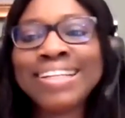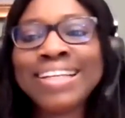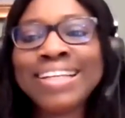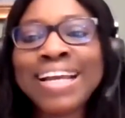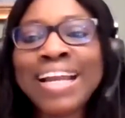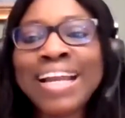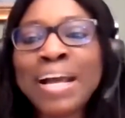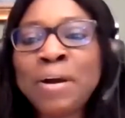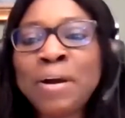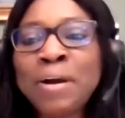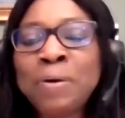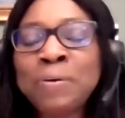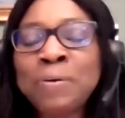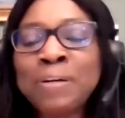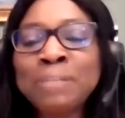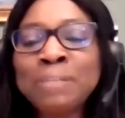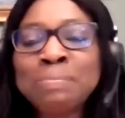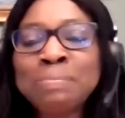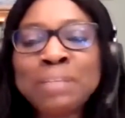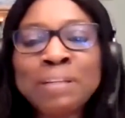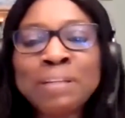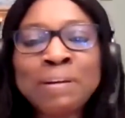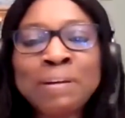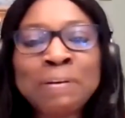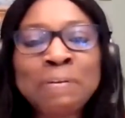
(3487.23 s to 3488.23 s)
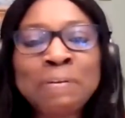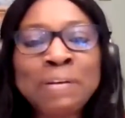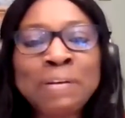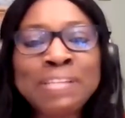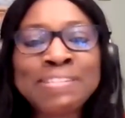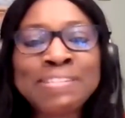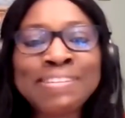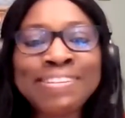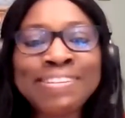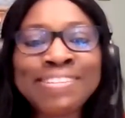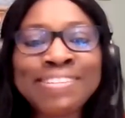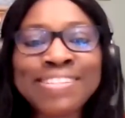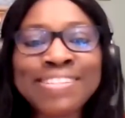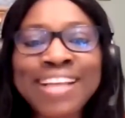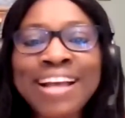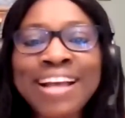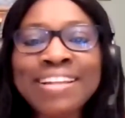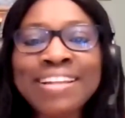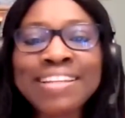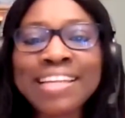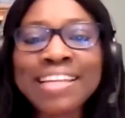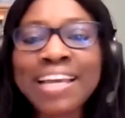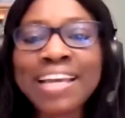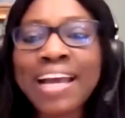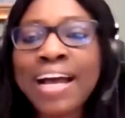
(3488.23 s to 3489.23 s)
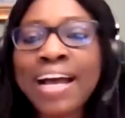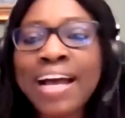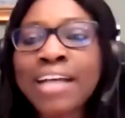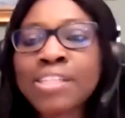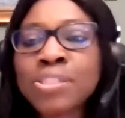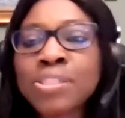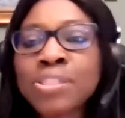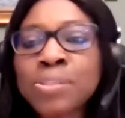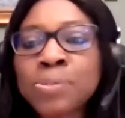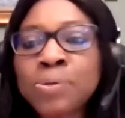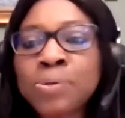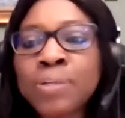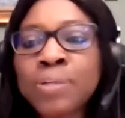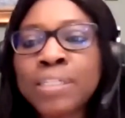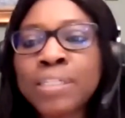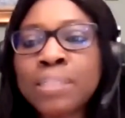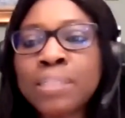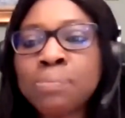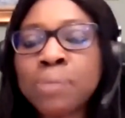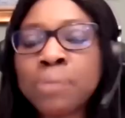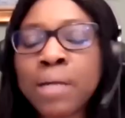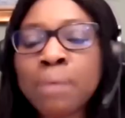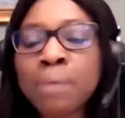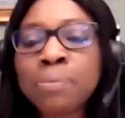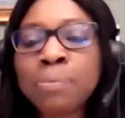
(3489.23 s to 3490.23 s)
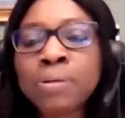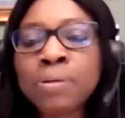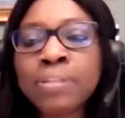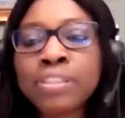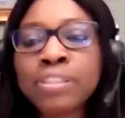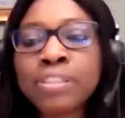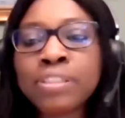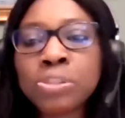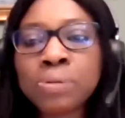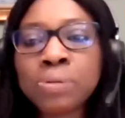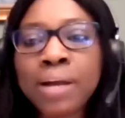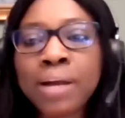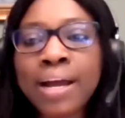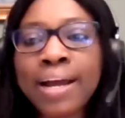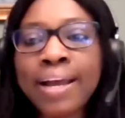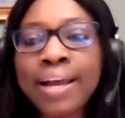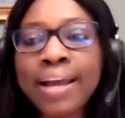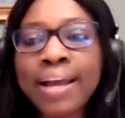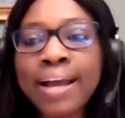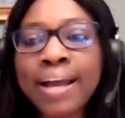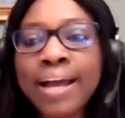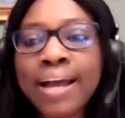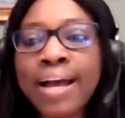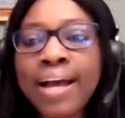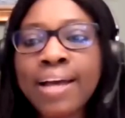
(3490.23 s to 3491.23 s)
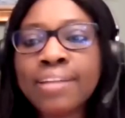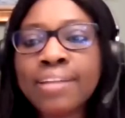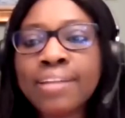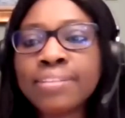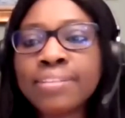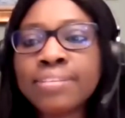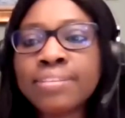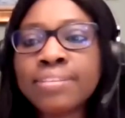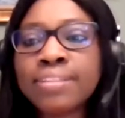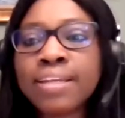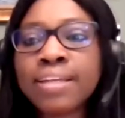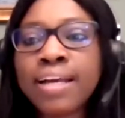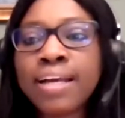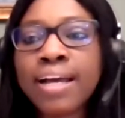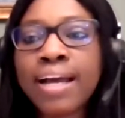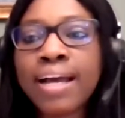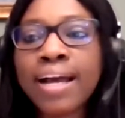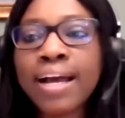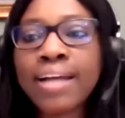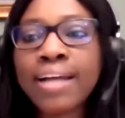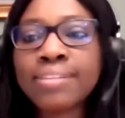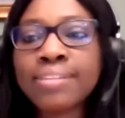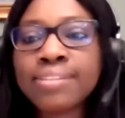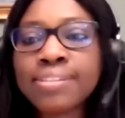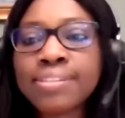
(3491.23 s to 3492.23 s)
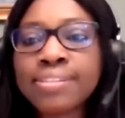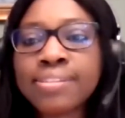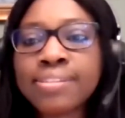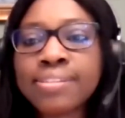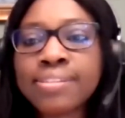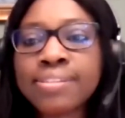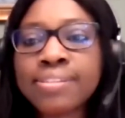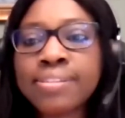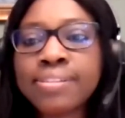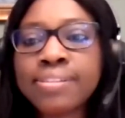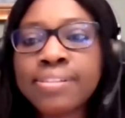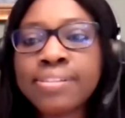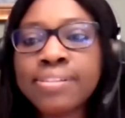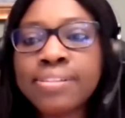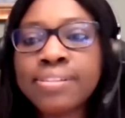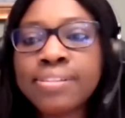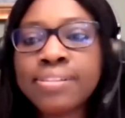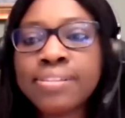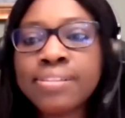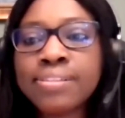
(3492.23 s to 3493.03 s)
Now there are like 1 million questions and they are scrolling, but I'm going to try and answer.